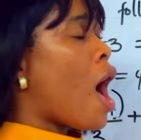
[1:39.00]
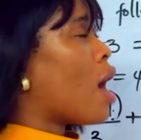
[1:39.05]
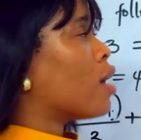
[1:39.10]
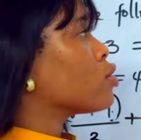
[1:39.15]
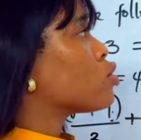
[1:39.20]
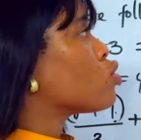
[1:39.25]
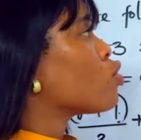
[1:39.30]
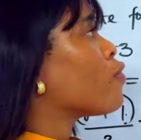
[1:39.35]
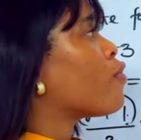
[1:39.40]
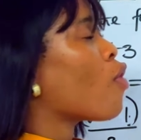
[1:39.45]

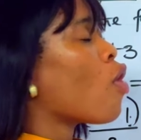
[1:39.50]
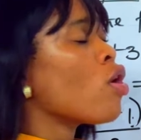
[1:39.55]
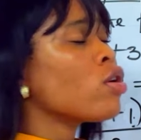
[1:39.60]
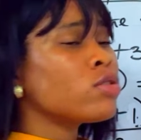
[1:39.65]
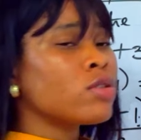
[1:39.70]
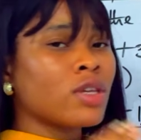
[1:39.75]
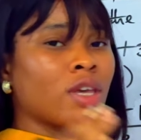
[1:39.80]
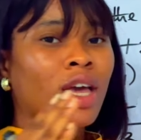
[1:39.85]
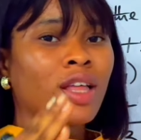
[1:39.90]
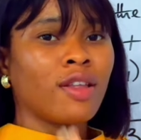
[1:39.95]
And so for
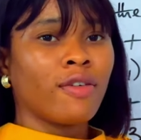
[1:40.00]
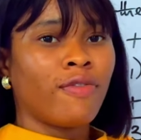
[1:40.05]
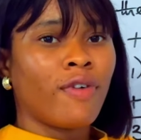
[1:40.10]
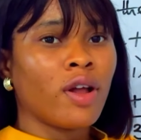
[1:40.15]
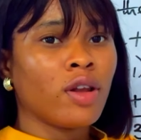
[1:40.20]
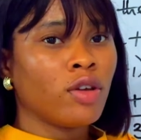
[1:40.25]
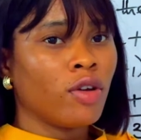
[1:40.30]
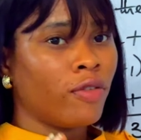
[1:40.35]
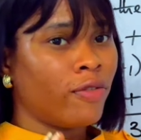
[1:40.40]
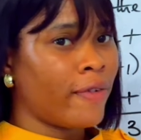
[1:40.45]
us to get the
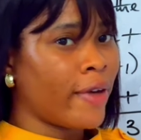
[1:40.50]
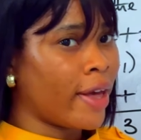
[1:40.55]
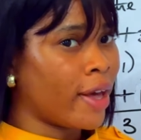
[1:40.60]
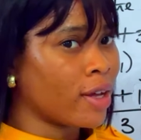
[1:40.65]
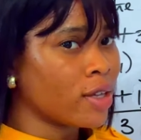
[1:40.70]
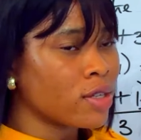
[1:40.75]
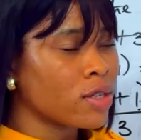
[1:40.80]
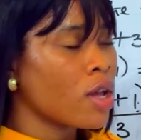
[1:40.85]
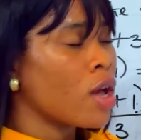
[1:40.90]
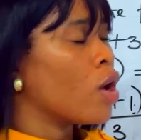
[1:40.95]
value of
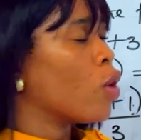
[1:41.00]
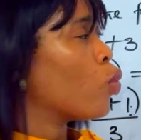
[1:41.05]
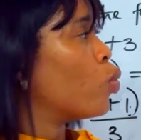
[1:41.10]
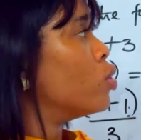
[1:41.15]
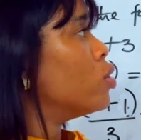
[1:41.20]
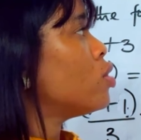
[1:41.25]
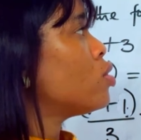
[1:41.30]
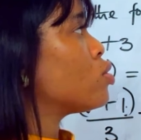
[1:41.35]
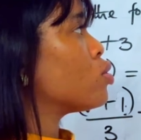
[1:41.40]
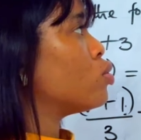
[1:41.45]
x,
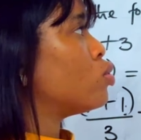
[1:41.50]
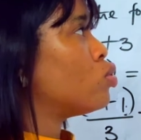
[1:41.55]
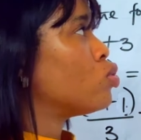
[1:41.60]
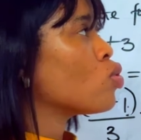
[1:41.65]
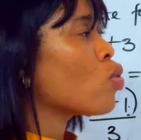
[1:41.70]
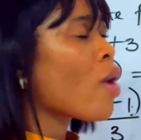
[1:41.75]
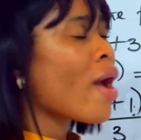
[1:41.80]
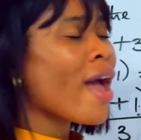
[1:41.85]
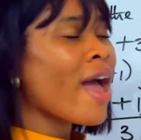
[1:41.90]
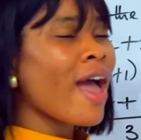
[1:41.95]
we need to
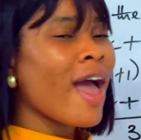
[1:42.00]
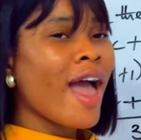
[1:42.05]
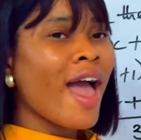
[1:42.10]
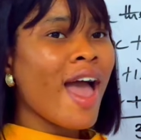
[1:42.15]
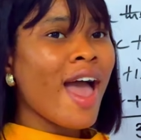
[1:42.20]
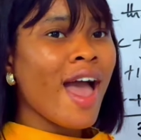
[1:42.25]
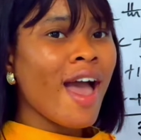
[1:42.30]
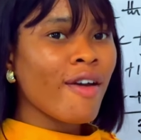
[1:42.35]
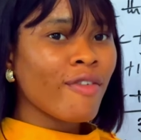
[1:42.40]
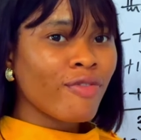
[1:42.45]
do
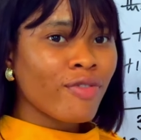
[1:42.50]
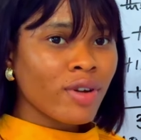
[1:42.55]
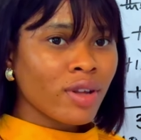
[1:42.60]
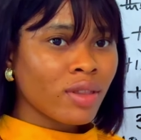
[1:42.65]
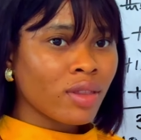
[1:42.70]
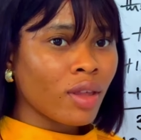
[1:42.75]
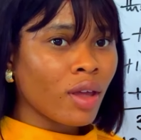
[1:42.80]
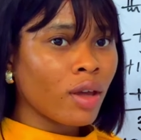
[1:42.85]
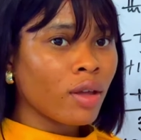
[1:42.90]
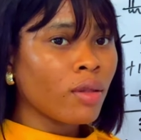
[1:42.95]

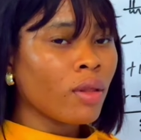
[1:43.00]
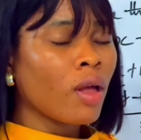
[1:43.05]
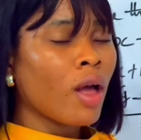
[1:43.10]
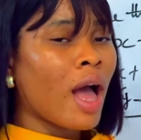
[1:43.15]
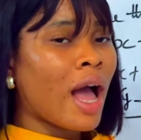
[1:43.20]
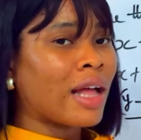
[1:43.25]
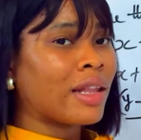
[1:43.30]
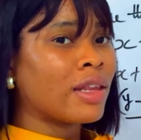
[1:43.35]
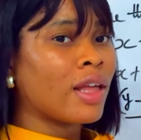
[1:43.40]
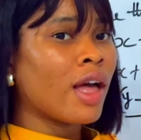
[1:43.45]
everything
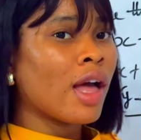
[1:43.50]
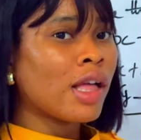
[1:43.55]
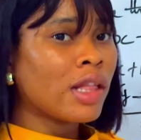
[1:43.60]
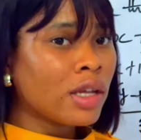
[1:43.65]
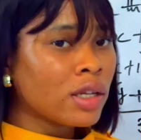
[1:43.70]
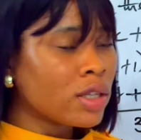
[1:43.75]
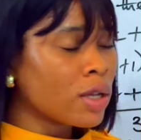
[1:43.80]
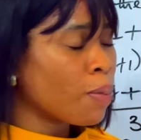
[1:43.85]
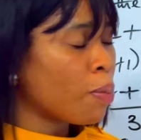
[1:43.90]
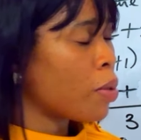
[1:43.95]
and anything